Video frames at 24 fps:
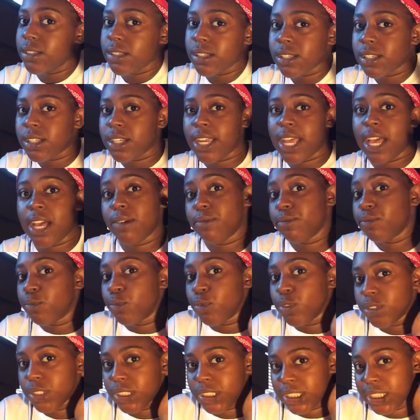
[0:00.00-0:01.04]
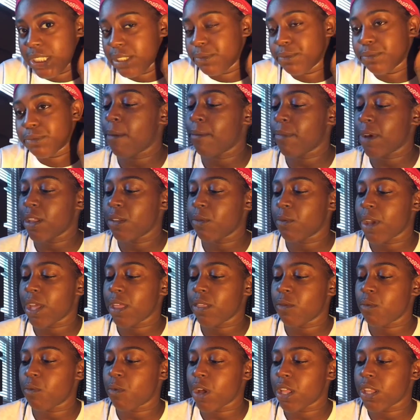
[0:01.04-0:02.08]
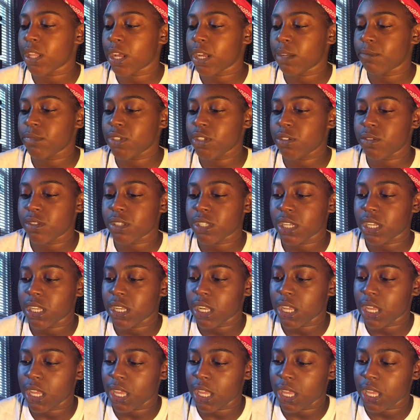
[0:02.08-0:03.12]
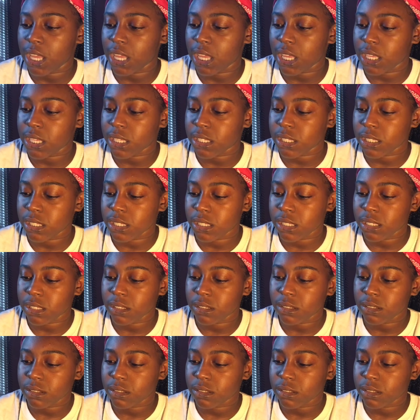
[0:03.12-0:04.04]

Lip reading: So yeah, we'll see. And by the way, the one I'm using is